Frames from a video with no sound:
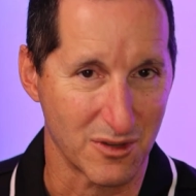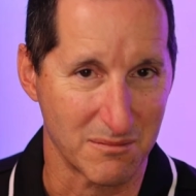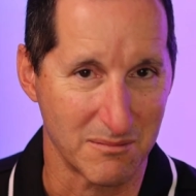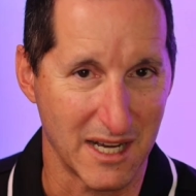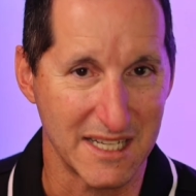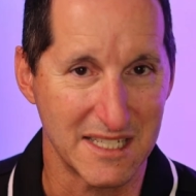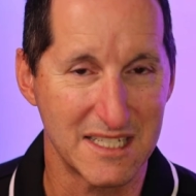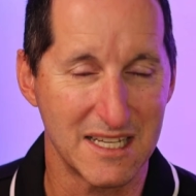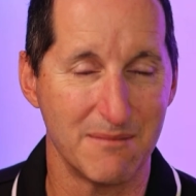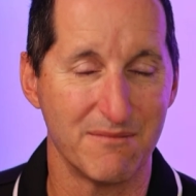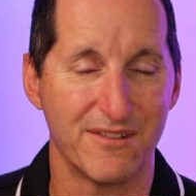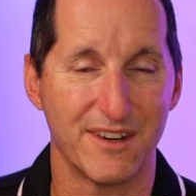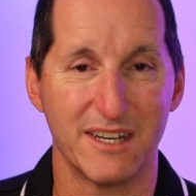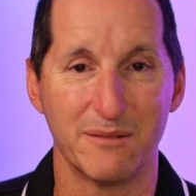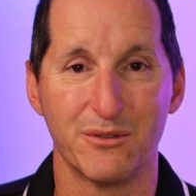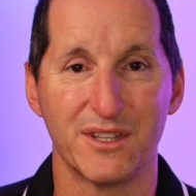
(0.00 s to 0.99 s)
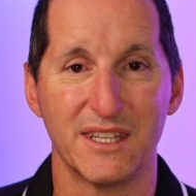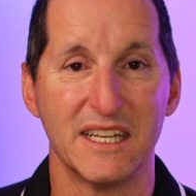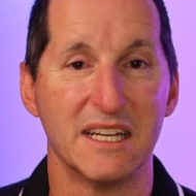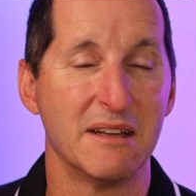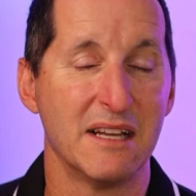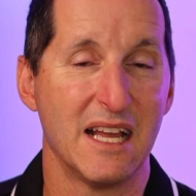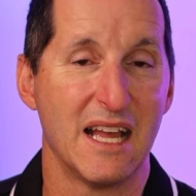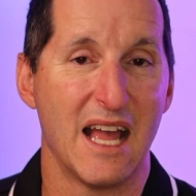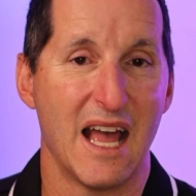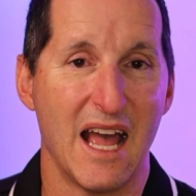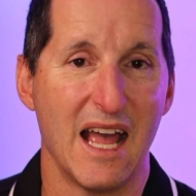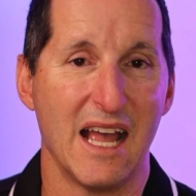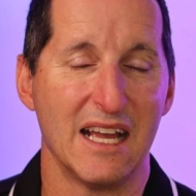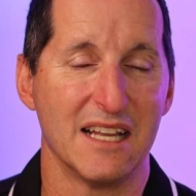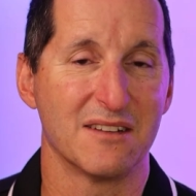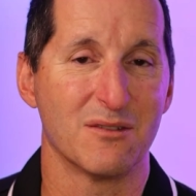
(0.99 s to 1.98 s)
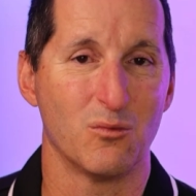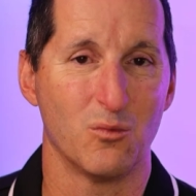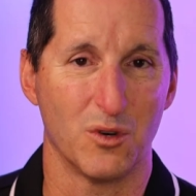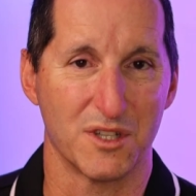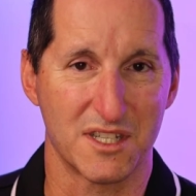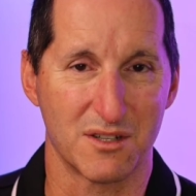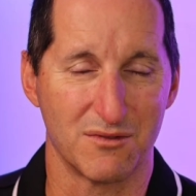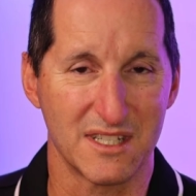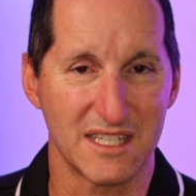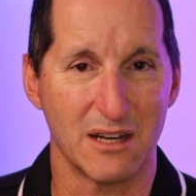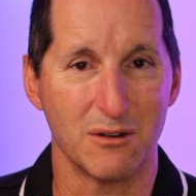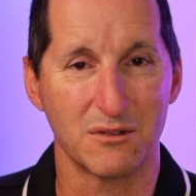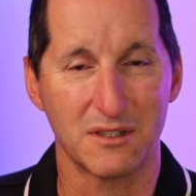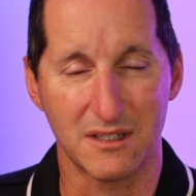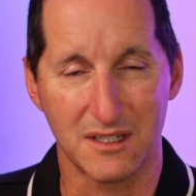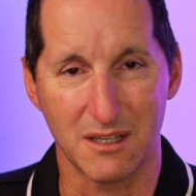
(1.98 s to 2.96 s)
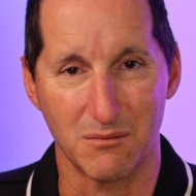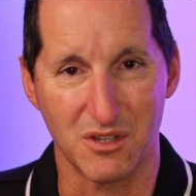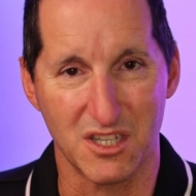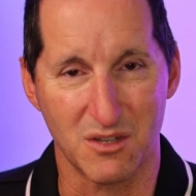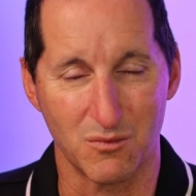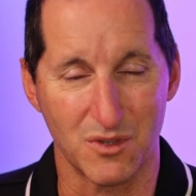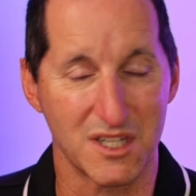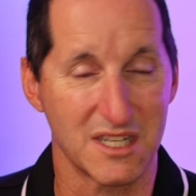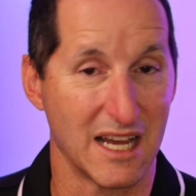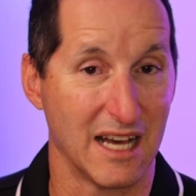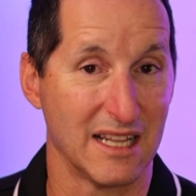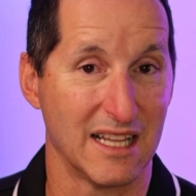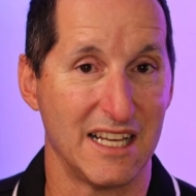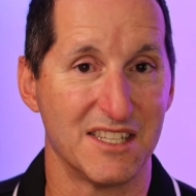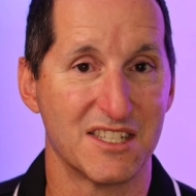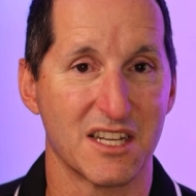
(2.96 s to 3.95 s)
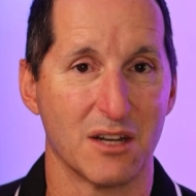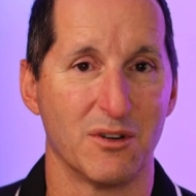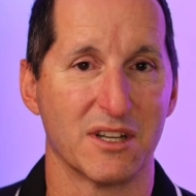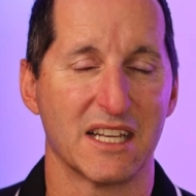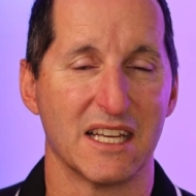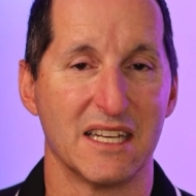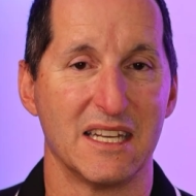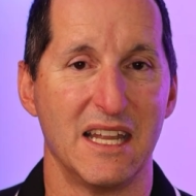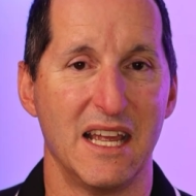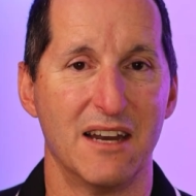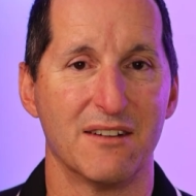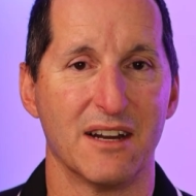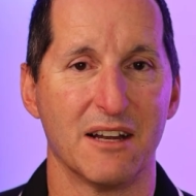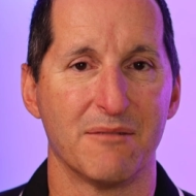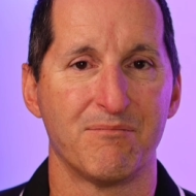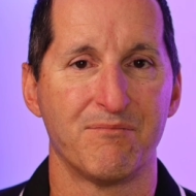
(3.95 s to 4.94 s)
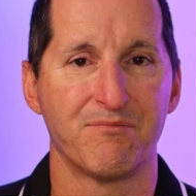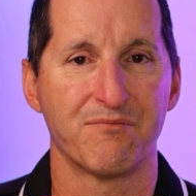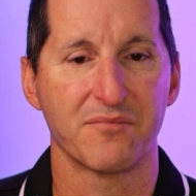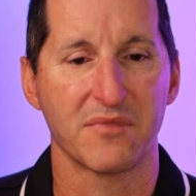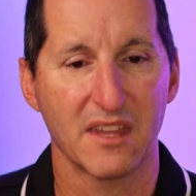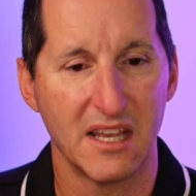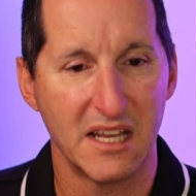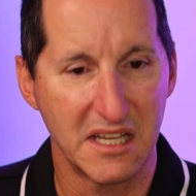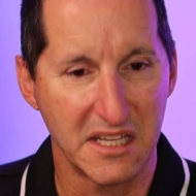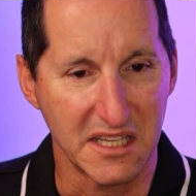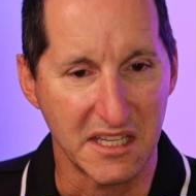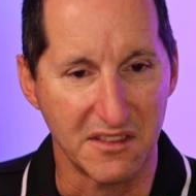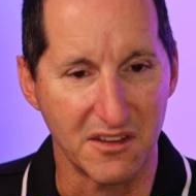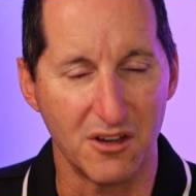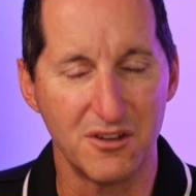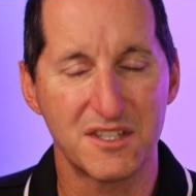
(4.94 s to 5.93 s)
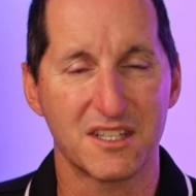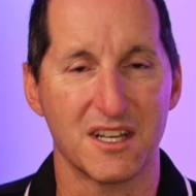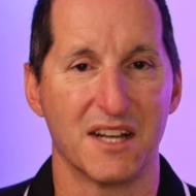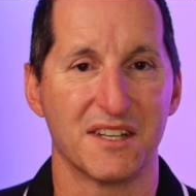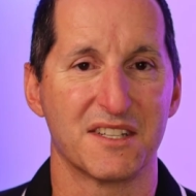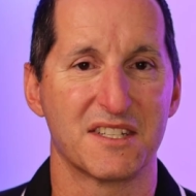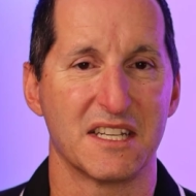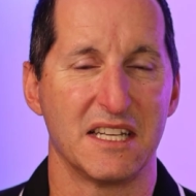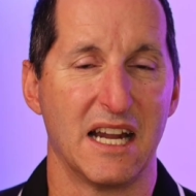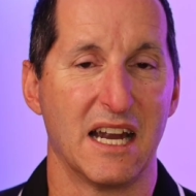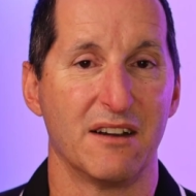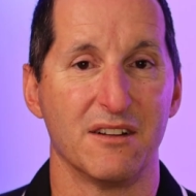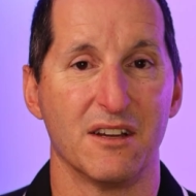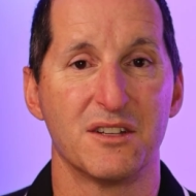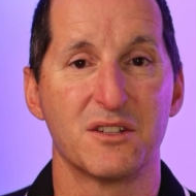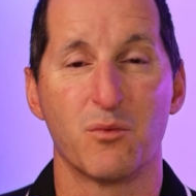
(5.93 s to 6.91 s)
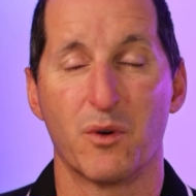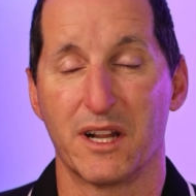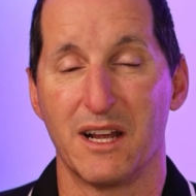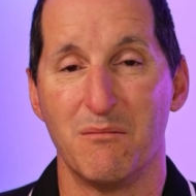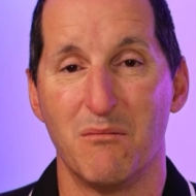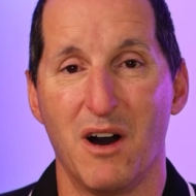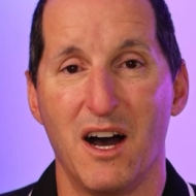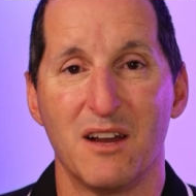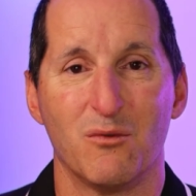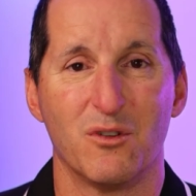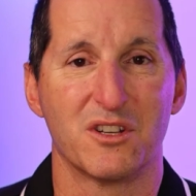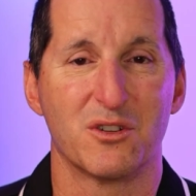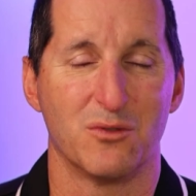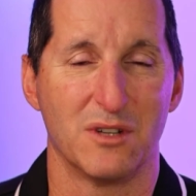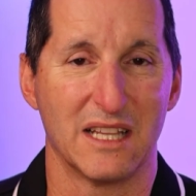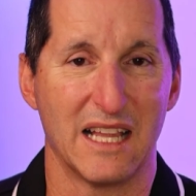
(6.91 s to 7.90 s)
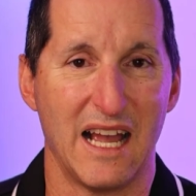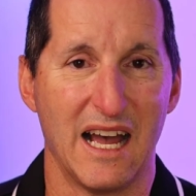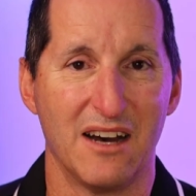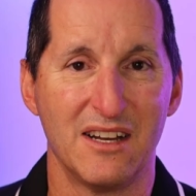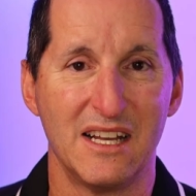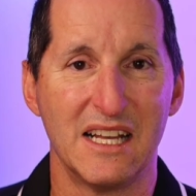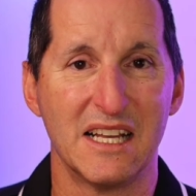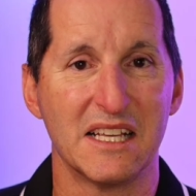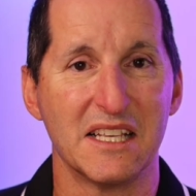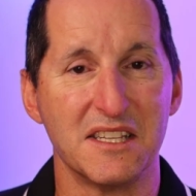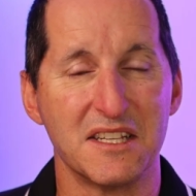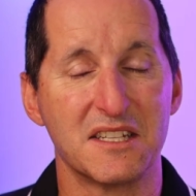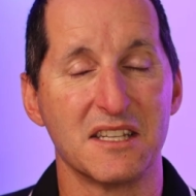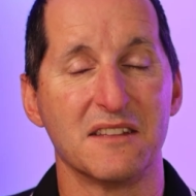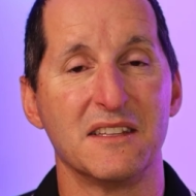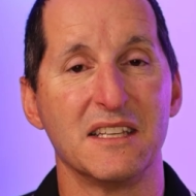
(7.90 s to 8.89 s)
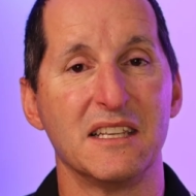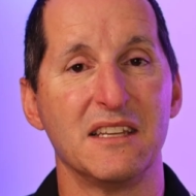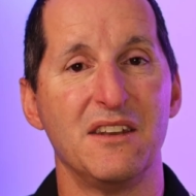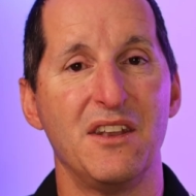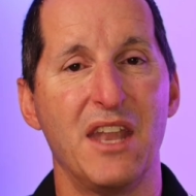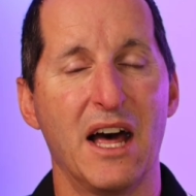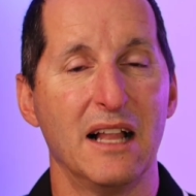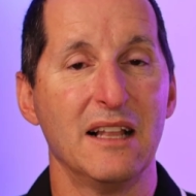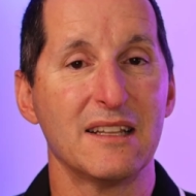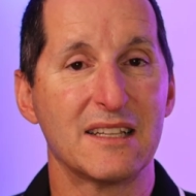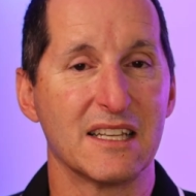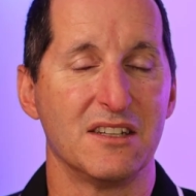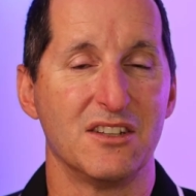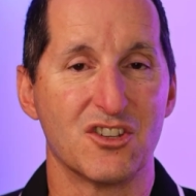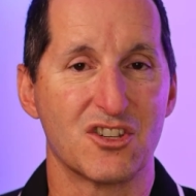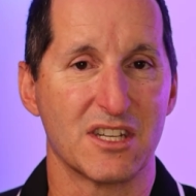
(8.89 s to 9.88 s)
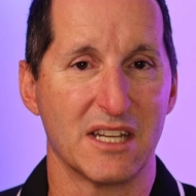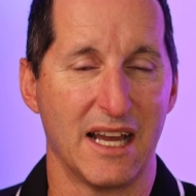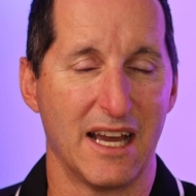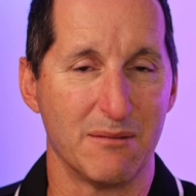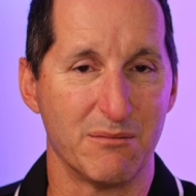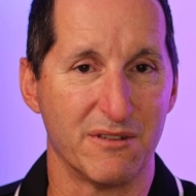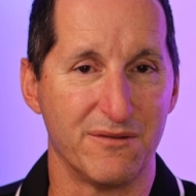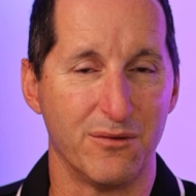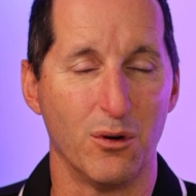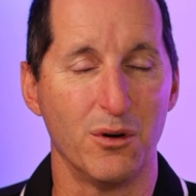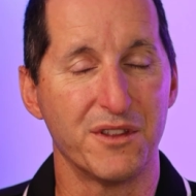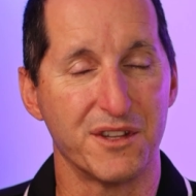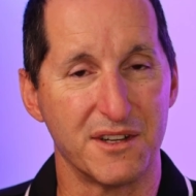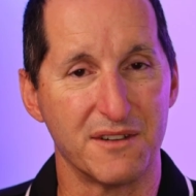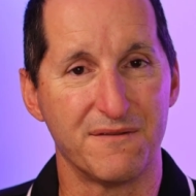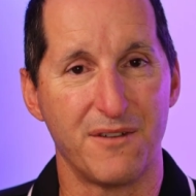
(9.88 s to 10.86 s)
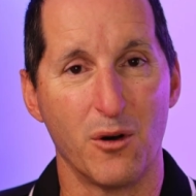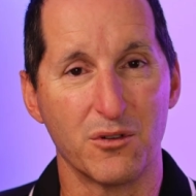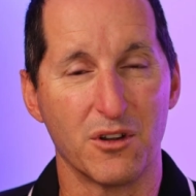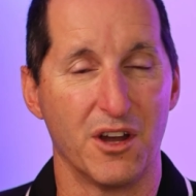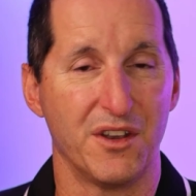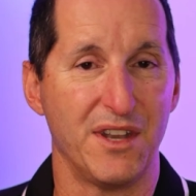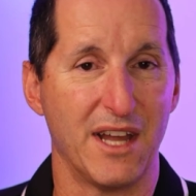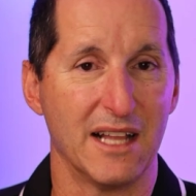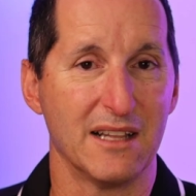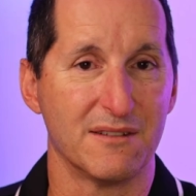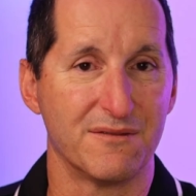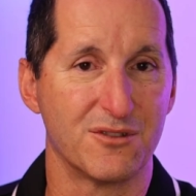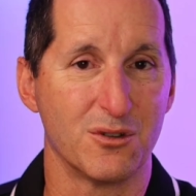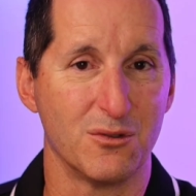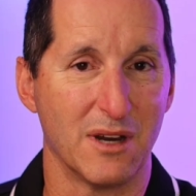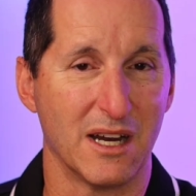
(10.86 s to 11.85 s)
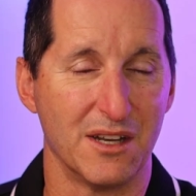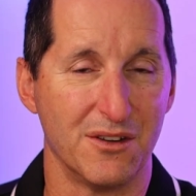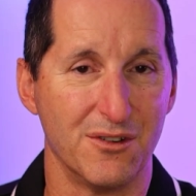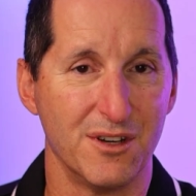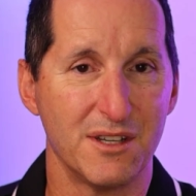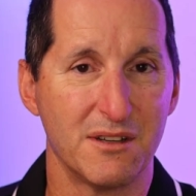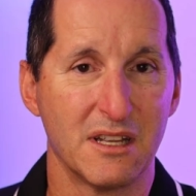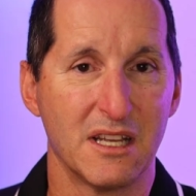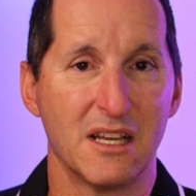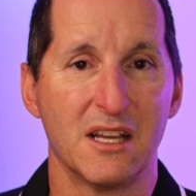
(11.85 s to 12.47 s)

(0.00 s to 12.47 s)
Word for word: with my temp variable there, and what's the result? Commission was null, and so I get an error. In those kind of scenarios, what I might want to allow is that the null condition I had before, the default on null of 200,